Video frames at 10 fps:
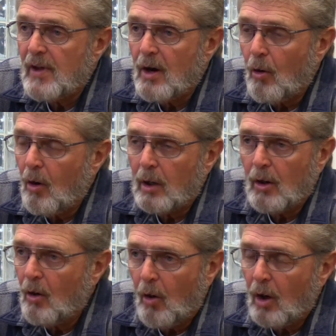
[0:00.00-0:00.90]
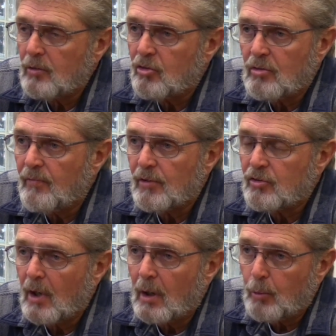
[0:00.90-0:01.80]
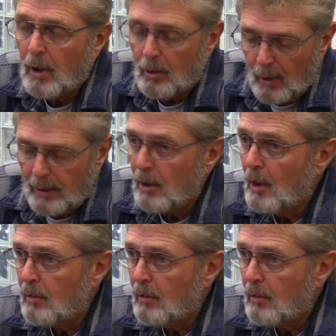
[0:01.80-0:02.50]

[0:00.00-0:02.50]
Their audio, all the stuff is set up right.